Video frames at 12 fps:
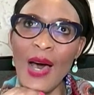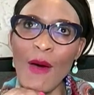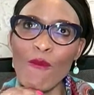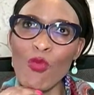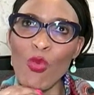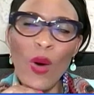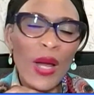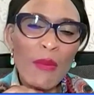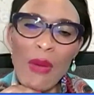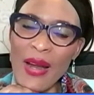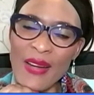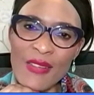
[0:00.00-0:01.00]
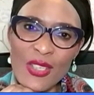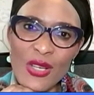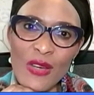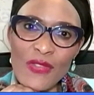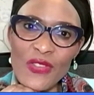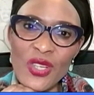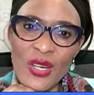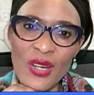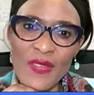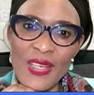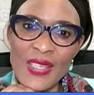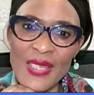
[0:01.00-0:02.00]
um, one Microsoft
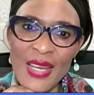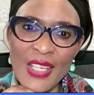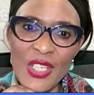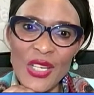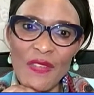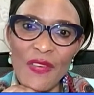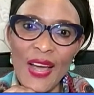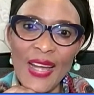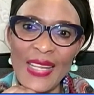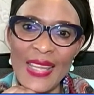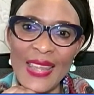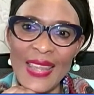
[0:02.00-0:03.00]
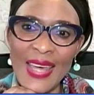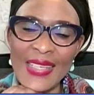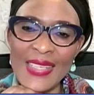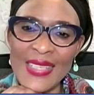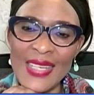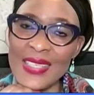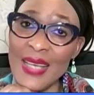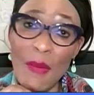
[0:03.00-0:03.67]
survey is actually finding that uh,